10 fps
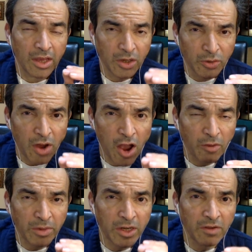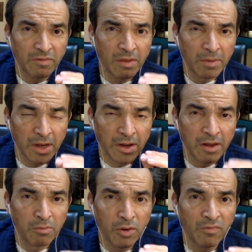You know how many of them ended
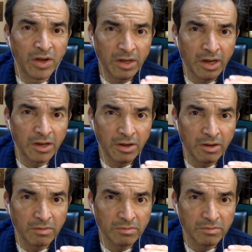up on ventilator?